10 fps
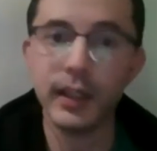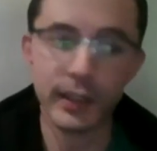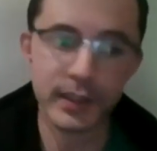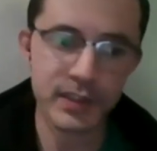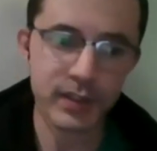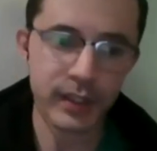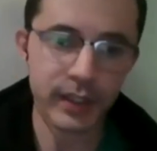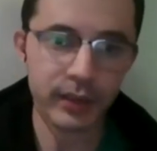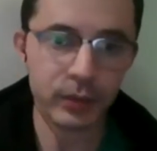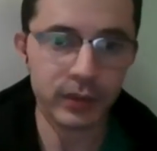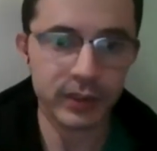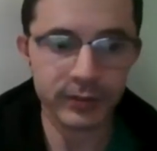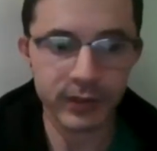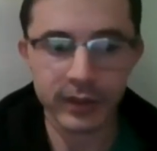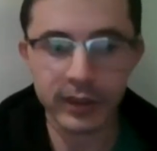An extra hand will
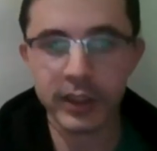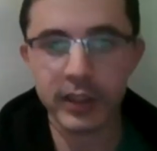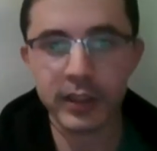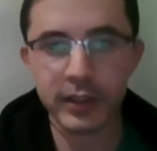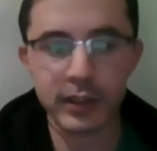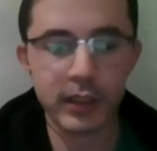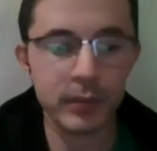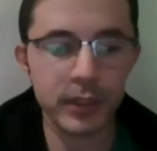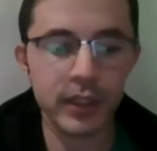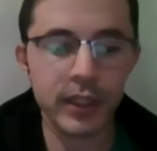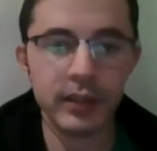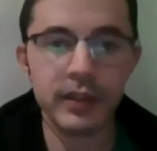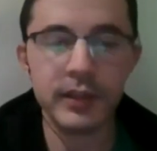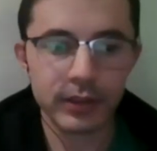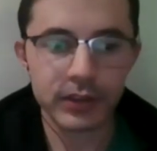definitely come in
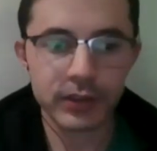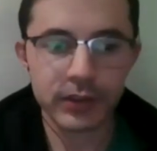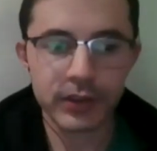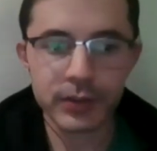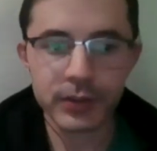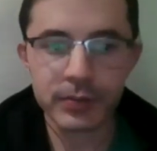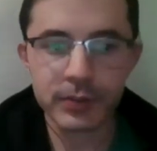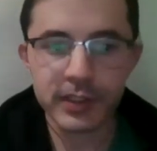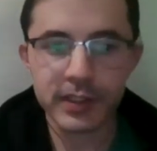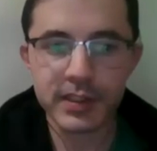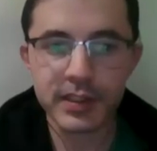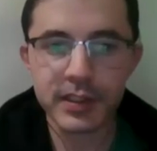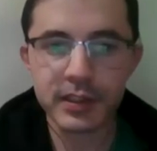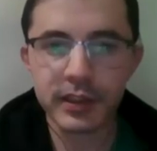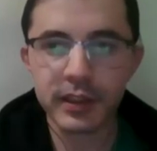handy. So this was my
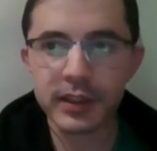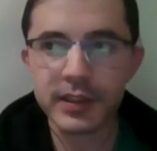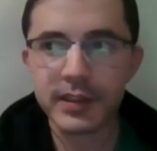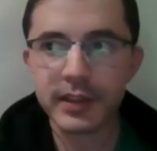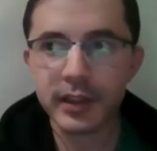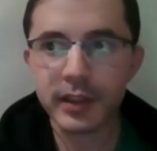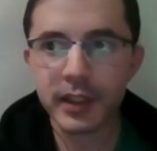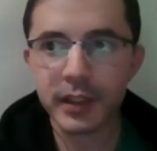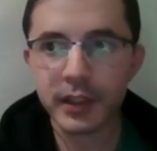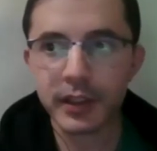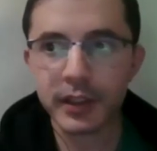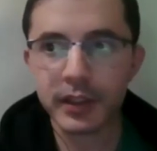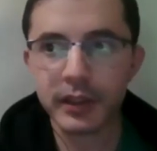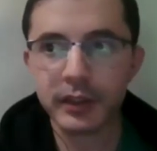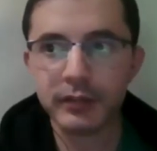decision, and I stayed there in
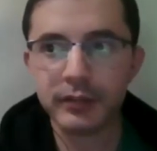Kiev